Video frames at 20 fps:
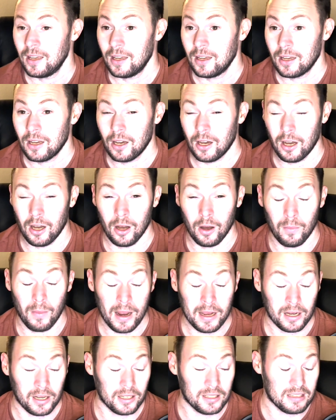
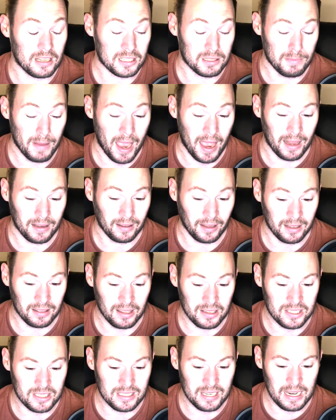man! Like,
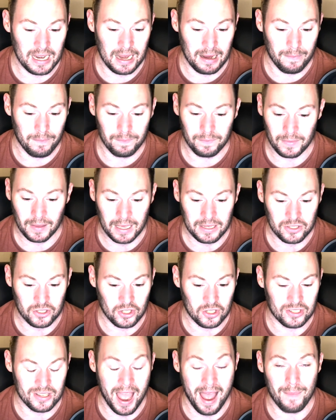this team has
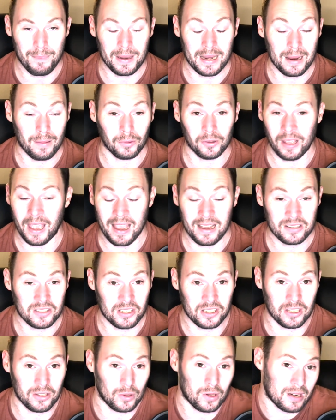just not been able to
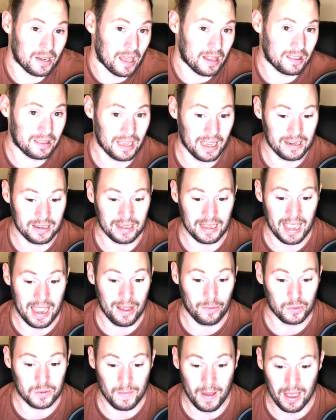execute it at the end of
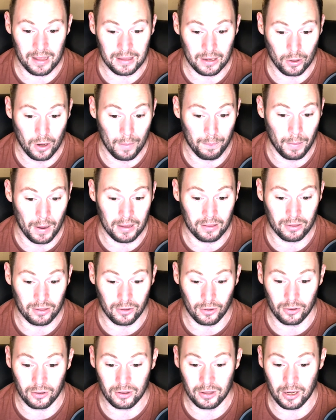games, man. They're up by
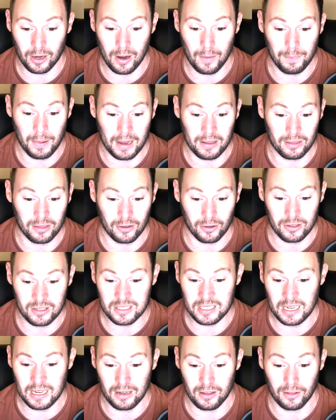
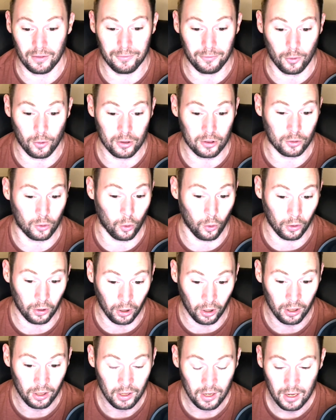13 in the fourth
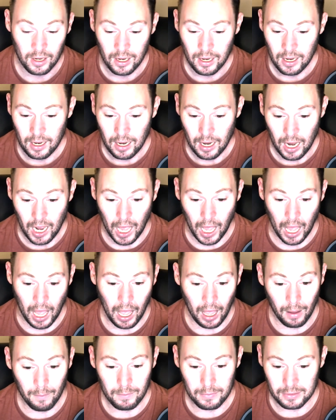quarter.
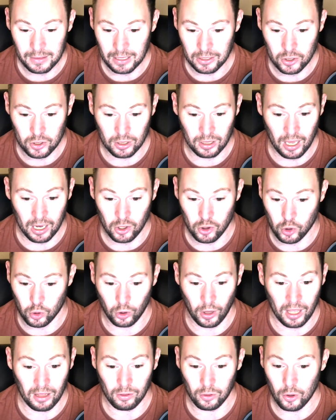They
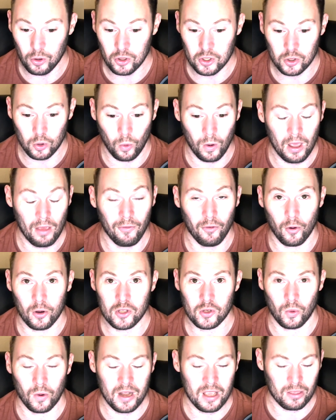lose
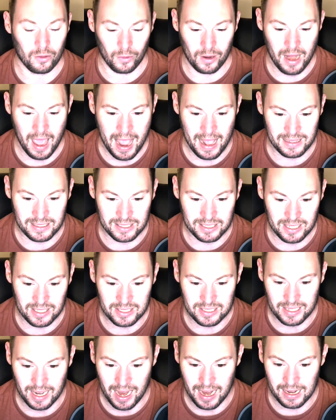24-23 to NC
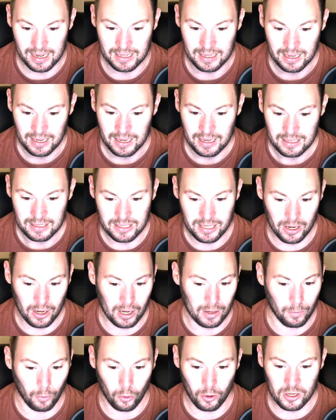State.
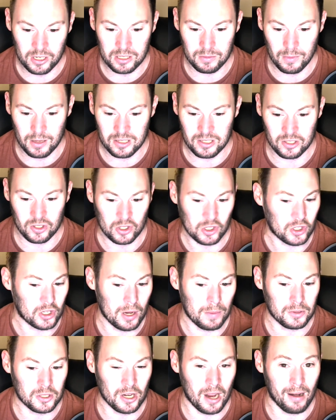Derek Morris misses a
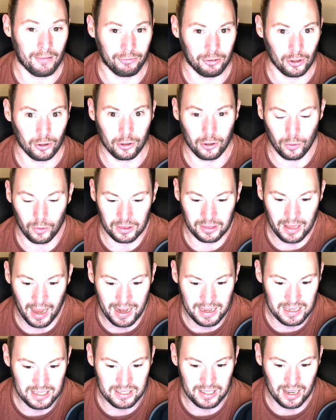chip shot field goal with
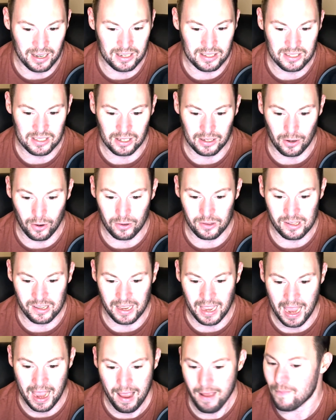90 seconds to go in the
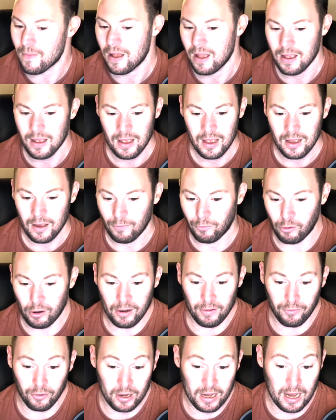game.
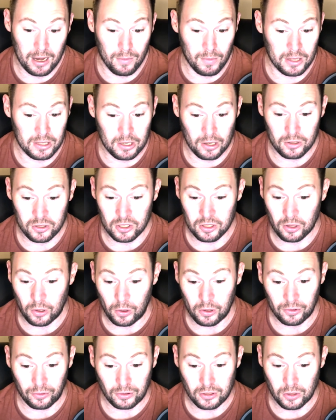Fernando Mendoza
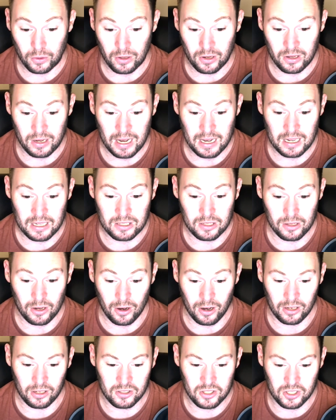throws for 282
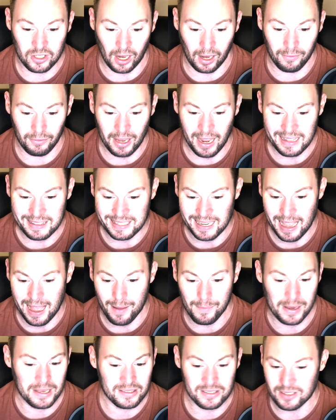yards. Javion
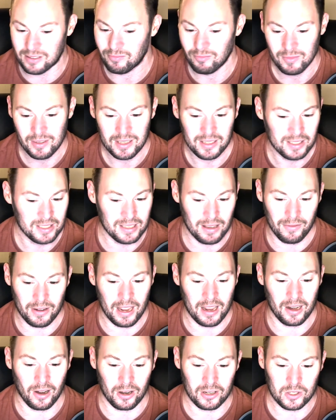Thomas,
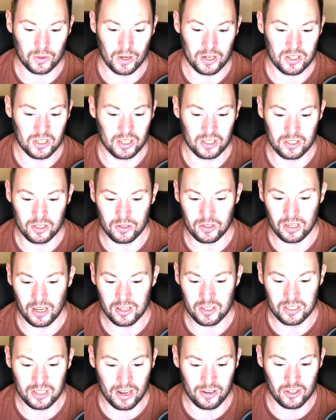78 yards rushing, 2
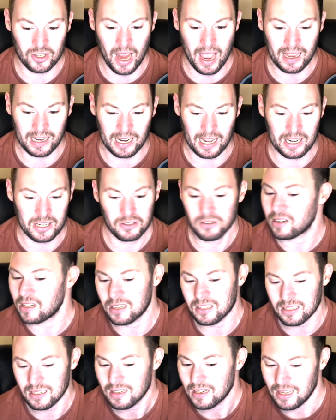touchdowns. Jack
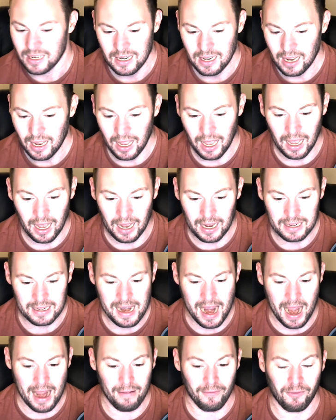Andres,
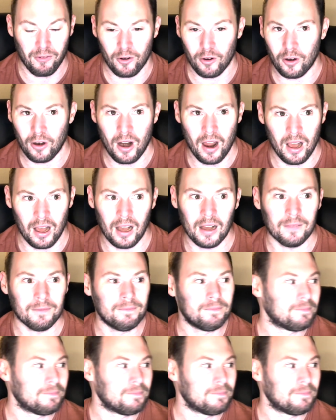9 for